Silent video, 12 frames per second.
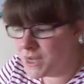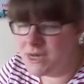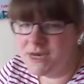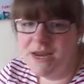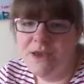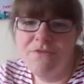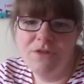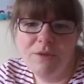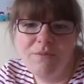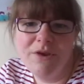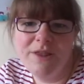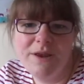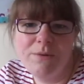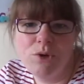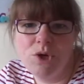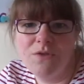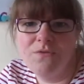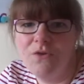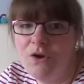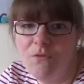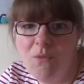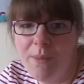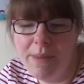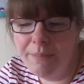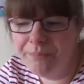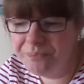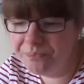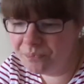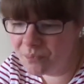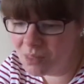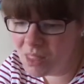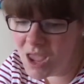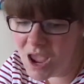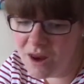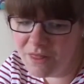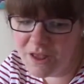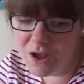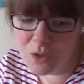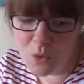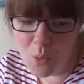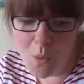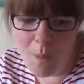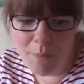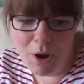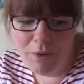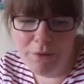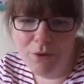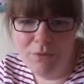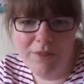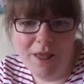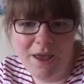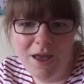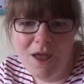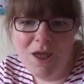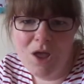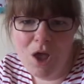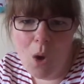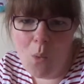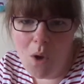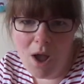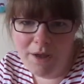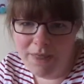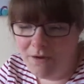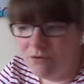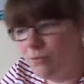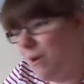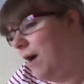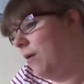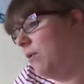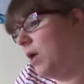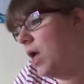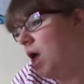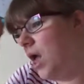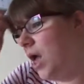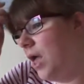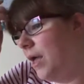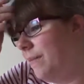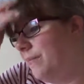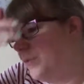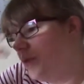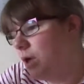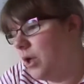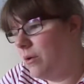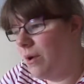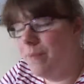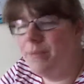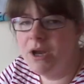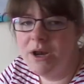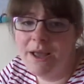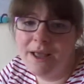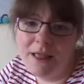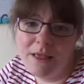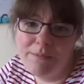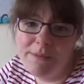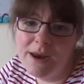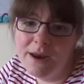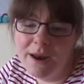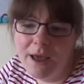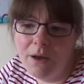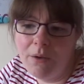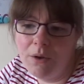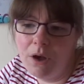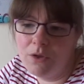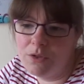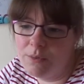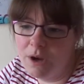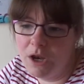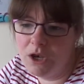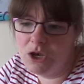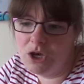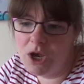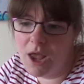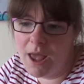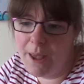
today for some reason it was just full of women. I think I saw one bloke who was like a worker there as well. So I'm gonna get some dinner now, or some lunch,